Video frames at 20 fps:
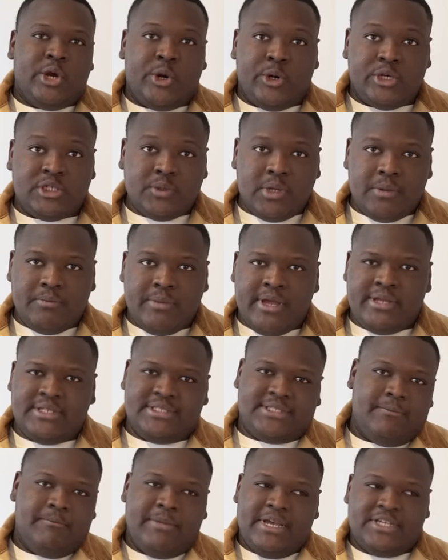or sweatpants.
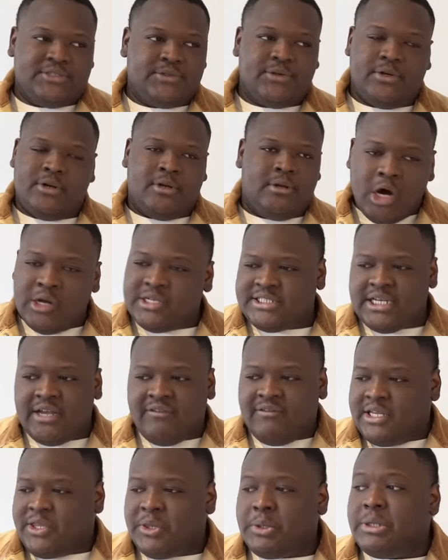The best one, honestly, I
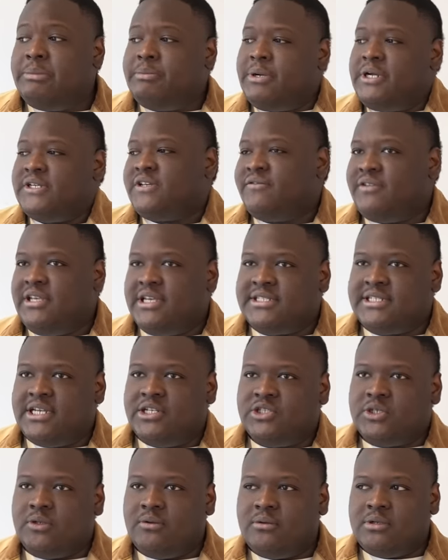have like 3 pairs of the
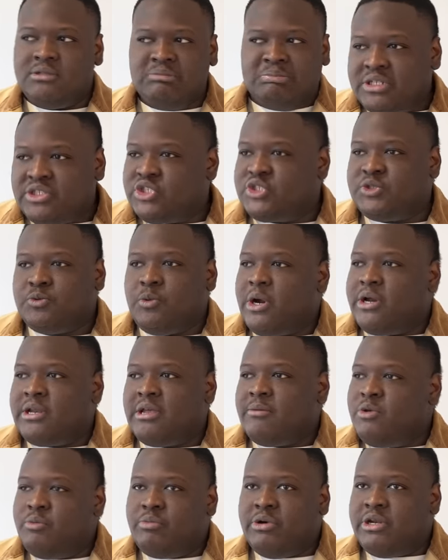essential one. Just wear
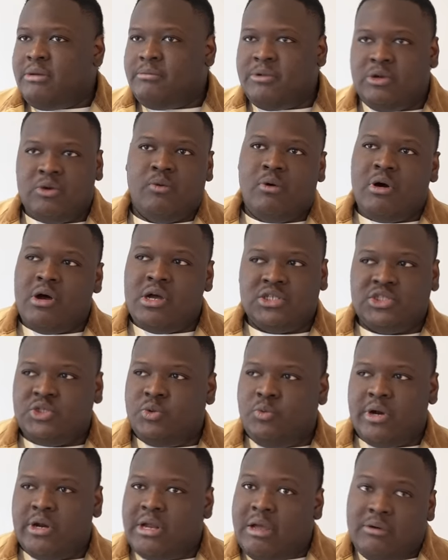them, you put them in a wash,
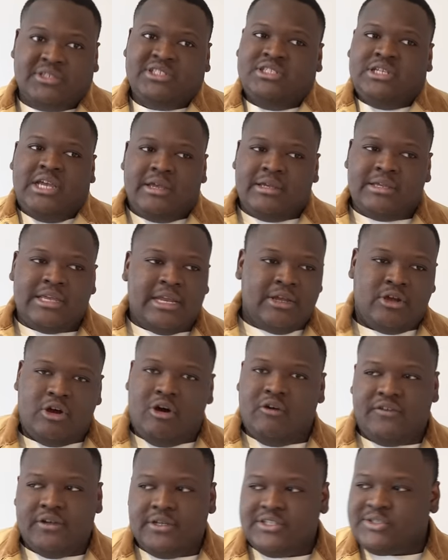you wear it. I was like getting
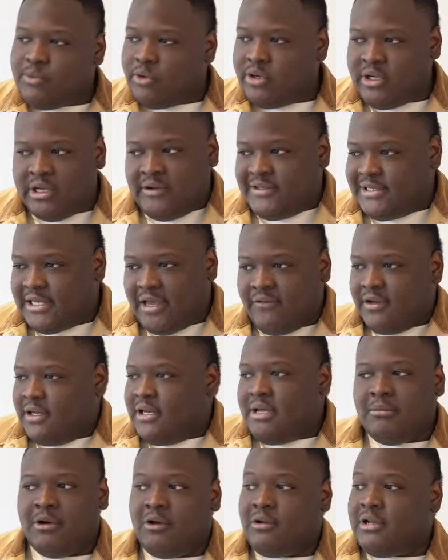coffee this morning, I was having
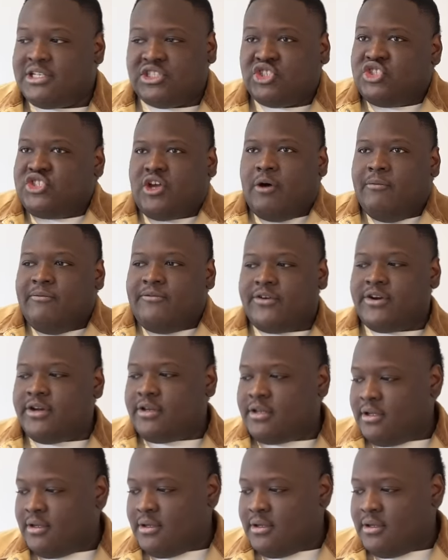them on, like it's just comfort.